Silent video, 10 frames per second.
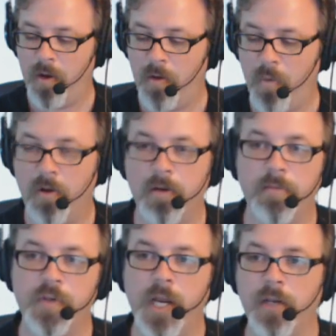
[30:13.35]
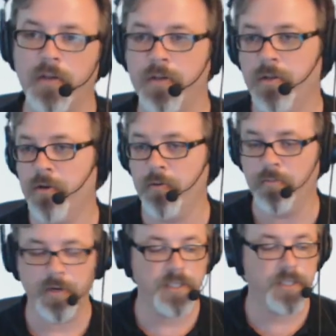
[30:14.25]
a, welcome change in the new
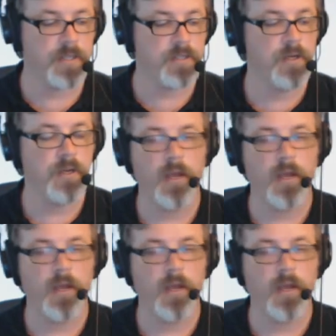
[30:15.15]
presets.